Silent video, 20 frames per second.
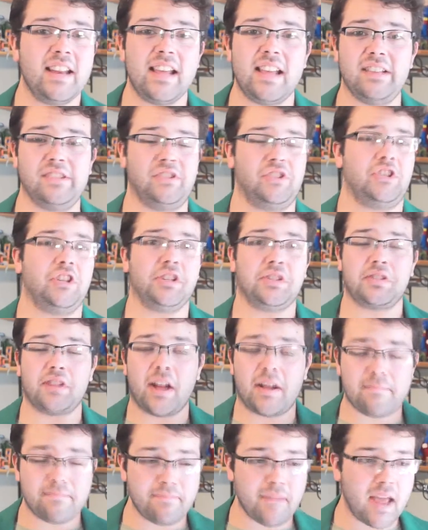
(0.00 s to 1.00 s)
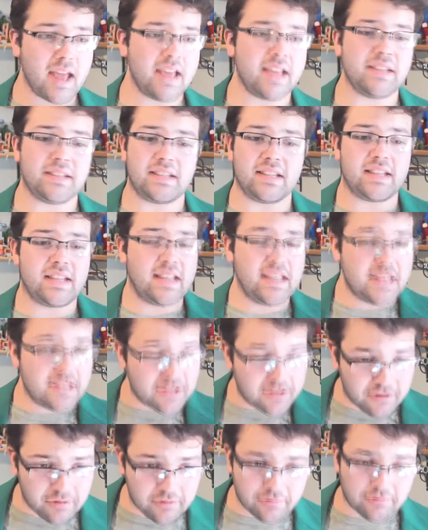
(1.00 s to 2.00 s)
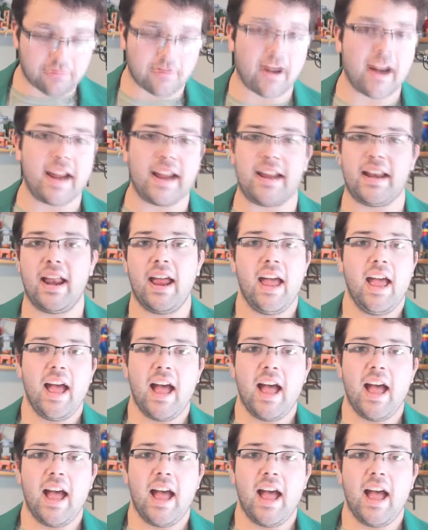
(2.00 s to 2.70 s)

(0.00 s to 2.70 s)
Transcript: is just amazing. He's great.